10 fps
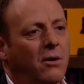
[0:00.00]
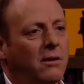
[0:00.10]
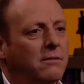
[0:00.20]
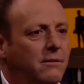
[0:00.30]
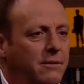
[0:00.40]

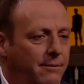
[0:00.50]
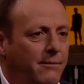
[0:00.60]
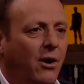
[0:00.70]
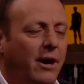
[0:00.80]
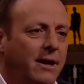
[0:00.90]
Well,
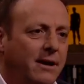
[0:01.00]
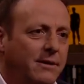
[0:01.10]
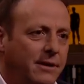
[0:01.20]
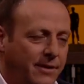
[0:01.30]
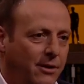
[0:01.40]
Mike,
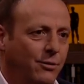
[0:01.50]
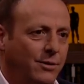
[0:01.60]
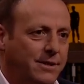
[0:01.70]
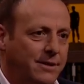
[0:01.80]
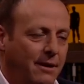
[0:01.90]
the deal
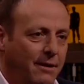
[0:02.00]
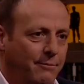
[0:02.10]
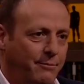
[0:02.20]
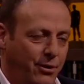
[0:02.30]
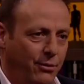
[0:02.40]
was
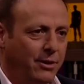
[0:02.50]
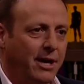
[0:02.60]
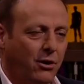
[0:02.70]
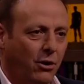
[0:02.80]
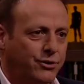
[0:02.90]

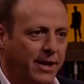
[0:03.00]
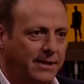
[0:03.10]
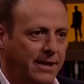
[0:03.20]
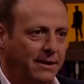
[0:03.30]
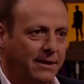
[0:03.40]
purely a
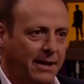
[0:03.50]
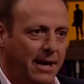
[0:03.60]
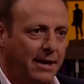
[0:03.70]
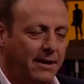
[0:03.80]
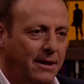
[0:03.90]
contract deal in
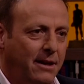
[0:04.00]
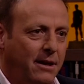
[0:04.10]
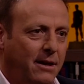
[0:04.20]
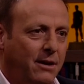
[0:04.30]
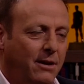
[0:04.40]
the end.
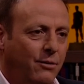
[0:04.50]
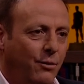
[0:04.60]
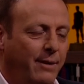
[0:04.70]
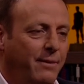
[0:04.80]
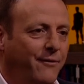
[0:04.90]

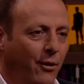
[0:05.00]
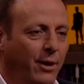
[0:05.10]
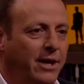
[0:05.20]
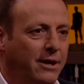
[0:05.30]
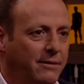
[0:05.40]

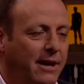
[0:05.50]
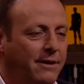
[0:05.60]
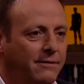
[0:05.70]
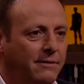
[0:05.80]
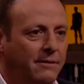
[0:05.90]

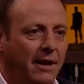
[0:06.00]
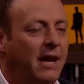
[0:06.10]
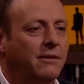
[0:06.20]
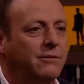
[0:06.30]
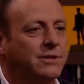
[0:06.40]

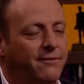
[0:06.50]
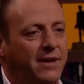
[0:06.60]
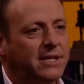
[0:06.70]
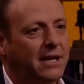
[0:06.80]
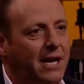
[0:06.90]
There was an
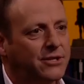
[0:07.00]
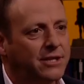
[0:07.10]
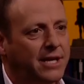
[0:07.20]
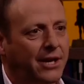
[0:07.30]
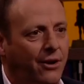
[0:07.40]
investigation
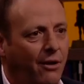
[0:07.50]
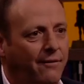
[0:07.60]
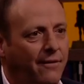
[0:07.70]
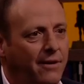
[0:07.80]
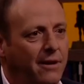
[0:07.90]
to tick it
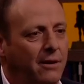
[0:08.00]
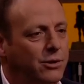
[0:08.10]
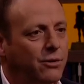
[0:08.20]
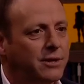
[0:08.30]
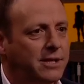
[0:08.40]
off. It
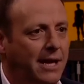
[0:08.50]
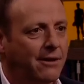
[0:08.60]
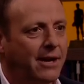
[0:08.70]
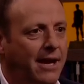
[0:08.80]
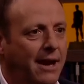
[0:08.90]
was all in the salary